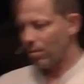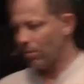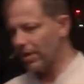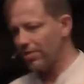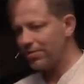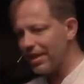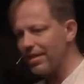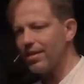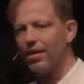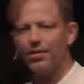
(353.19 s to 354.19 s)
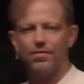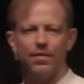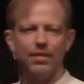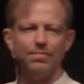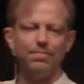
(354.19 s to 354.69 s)
When you think of
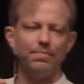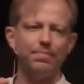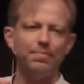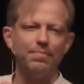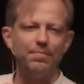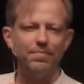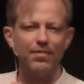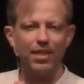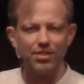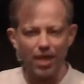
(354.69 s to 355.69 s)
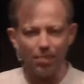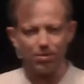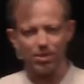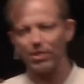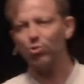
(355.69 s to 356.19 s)
the
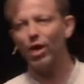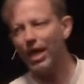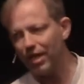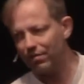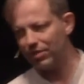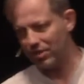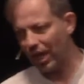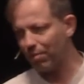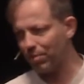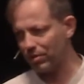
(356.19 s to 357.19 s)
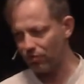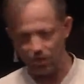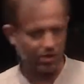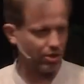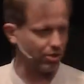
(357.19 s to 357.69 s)
disciples, the 12 disciples of
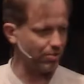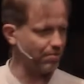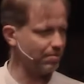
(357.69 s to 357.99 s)
Jesus,